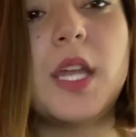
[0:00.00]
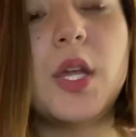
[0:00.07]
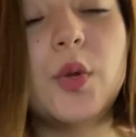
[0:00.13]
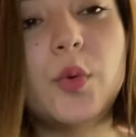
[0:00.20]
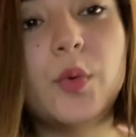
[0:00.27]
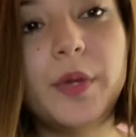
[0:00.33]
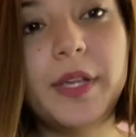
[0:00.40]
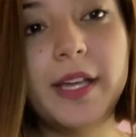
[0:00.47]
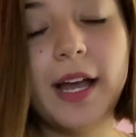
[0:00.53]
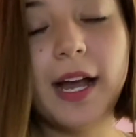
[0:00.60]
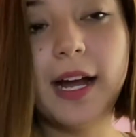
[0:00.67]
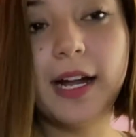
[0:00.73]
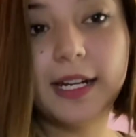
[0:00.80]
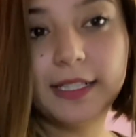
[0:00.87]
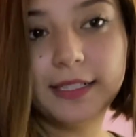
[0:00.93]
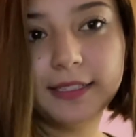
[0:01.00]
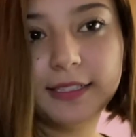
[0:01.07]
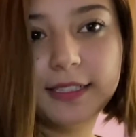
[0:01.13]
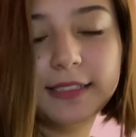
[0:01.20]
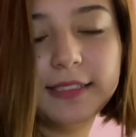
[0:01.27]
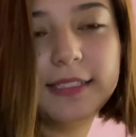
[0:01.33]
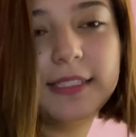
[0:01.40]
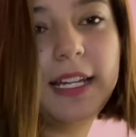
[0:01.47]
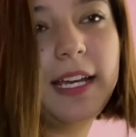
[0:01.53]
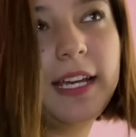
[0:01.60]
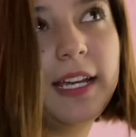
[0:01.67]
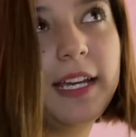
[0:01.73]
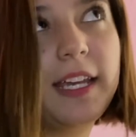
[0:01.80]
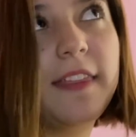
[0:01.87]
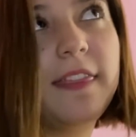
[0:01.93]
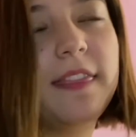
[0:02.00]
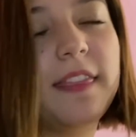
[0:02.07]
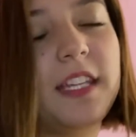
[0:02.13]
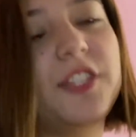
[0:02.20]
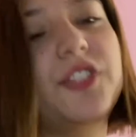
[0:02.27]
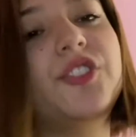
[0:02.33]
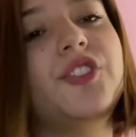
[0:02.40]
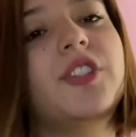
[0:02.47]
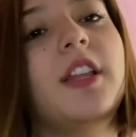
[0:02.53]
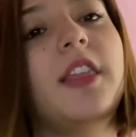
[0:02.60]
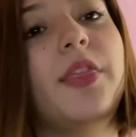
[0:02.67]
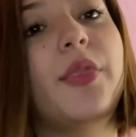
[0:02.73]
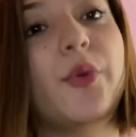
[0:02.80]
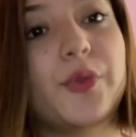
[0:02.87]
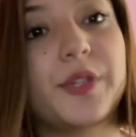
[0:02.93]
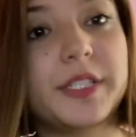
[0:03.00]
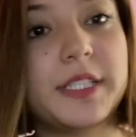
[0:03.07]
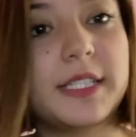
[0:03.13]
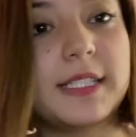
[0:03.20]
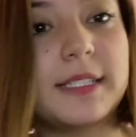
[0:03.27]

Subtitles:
We are the intentional torts.